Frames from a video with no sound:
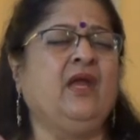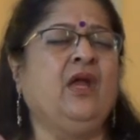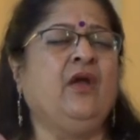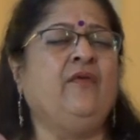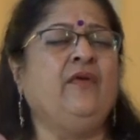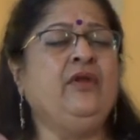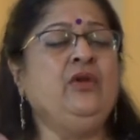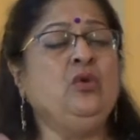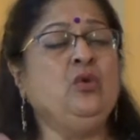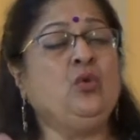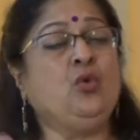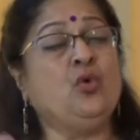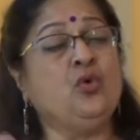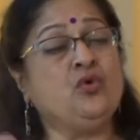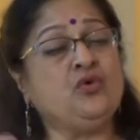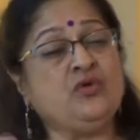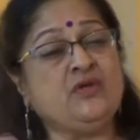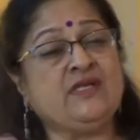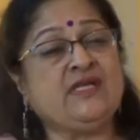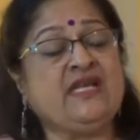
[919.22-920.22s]
When you go
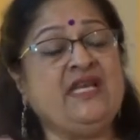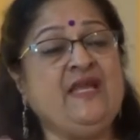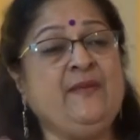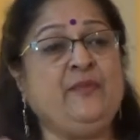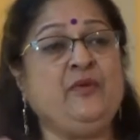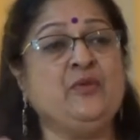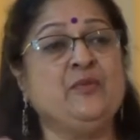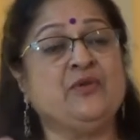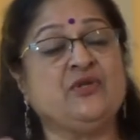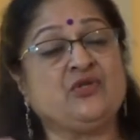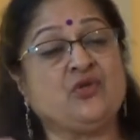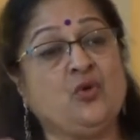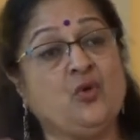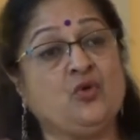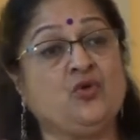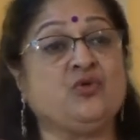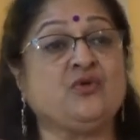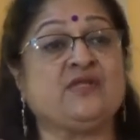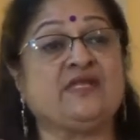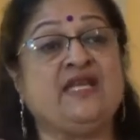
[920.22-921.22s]
to sleep, you must go
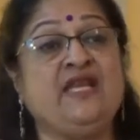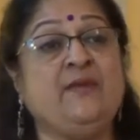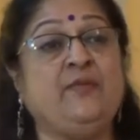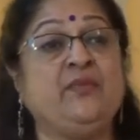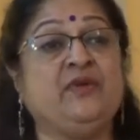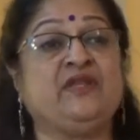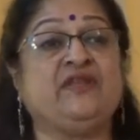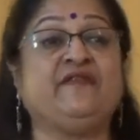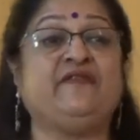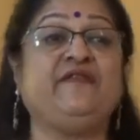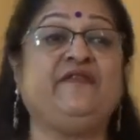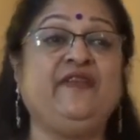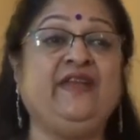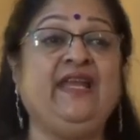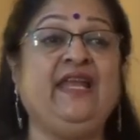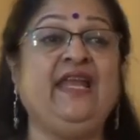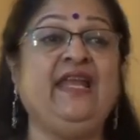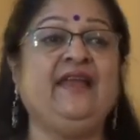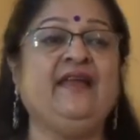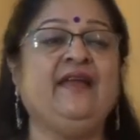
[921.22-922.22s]
to sleep with the
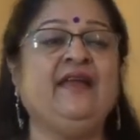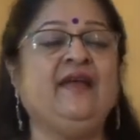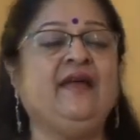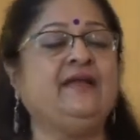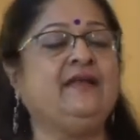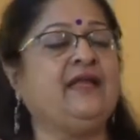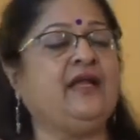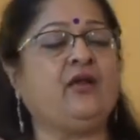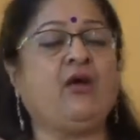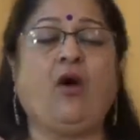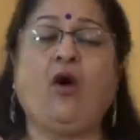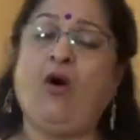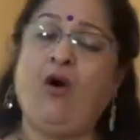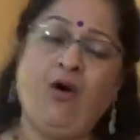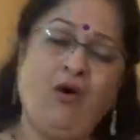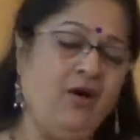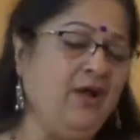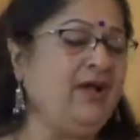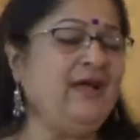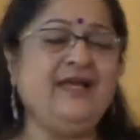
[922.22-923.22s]
feeling that
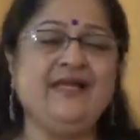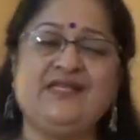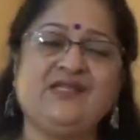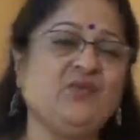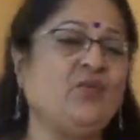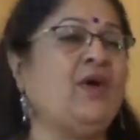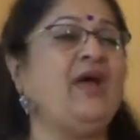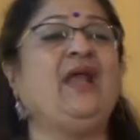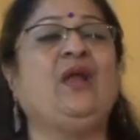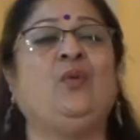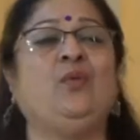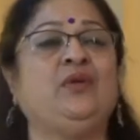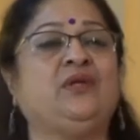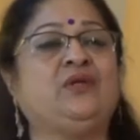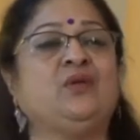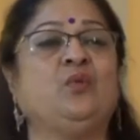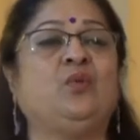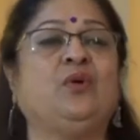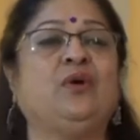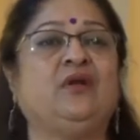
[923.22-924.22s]
all is well with the
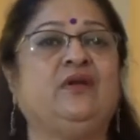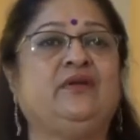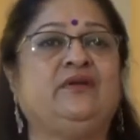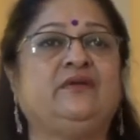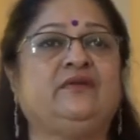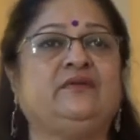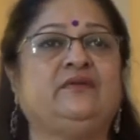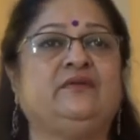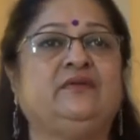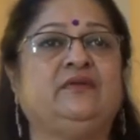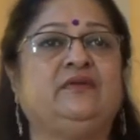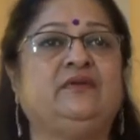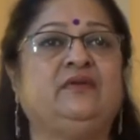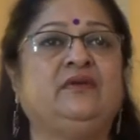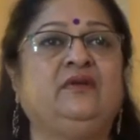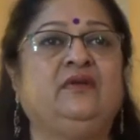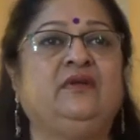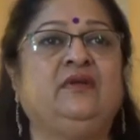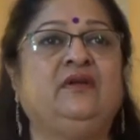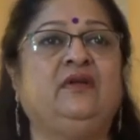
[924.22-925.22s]
world.
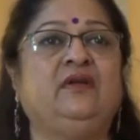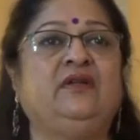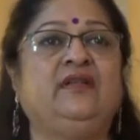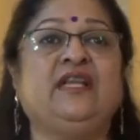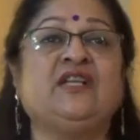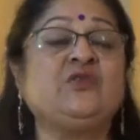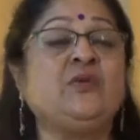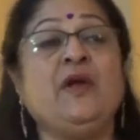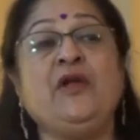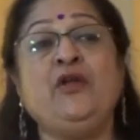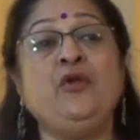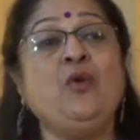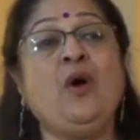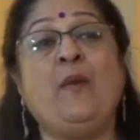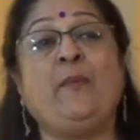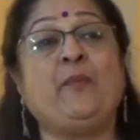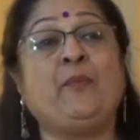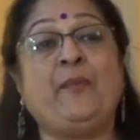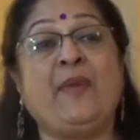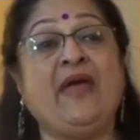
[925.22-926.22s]
That's why,
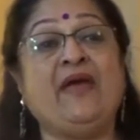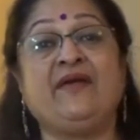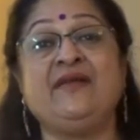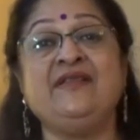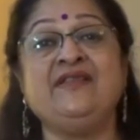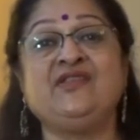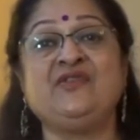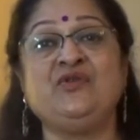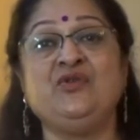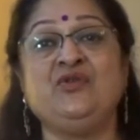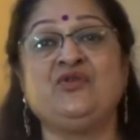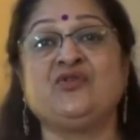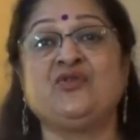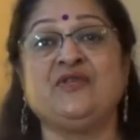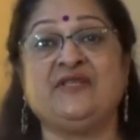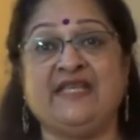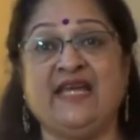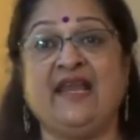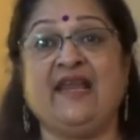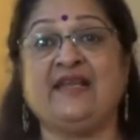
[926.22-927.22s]
our parents used to
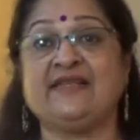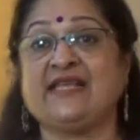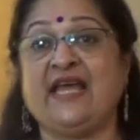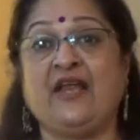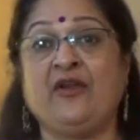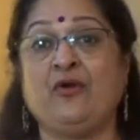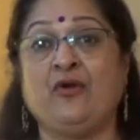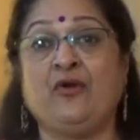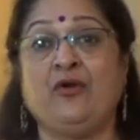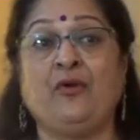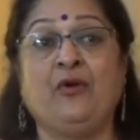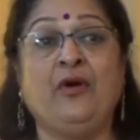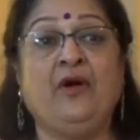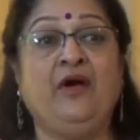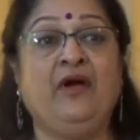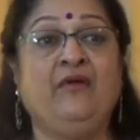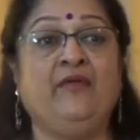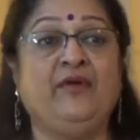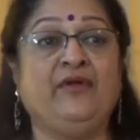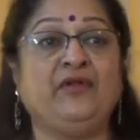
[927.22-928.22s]
tell us, I don't know
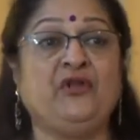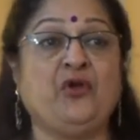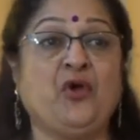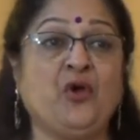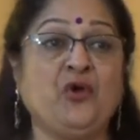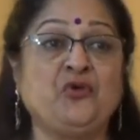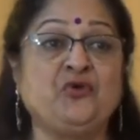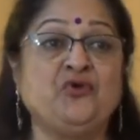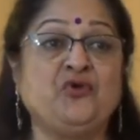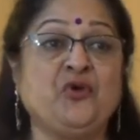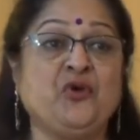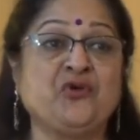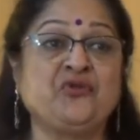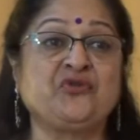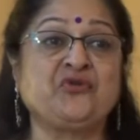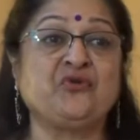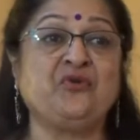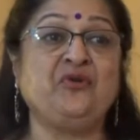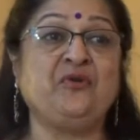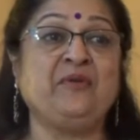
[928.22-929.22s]
whether yours
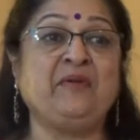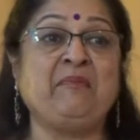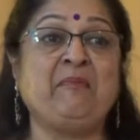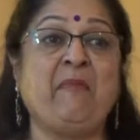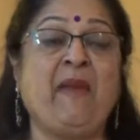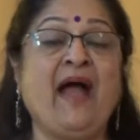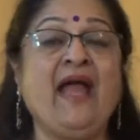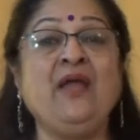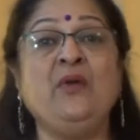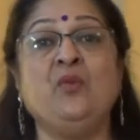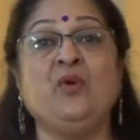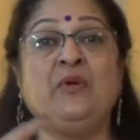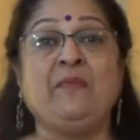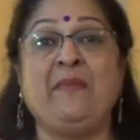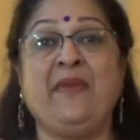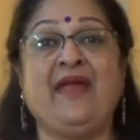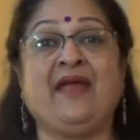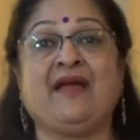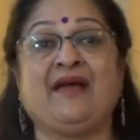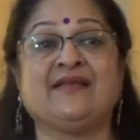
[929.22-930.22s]
told you, but mine would
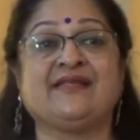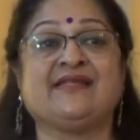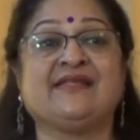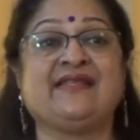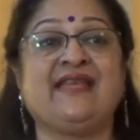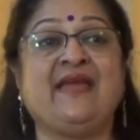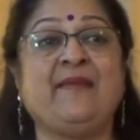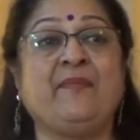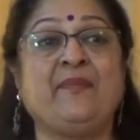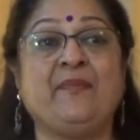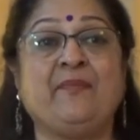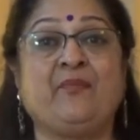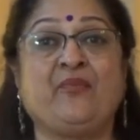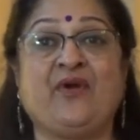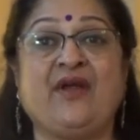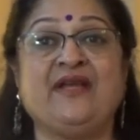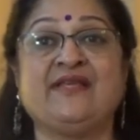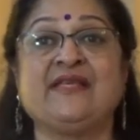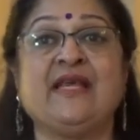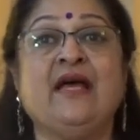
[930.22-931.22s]
make us say
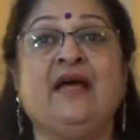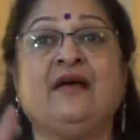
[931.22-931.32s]
prayers.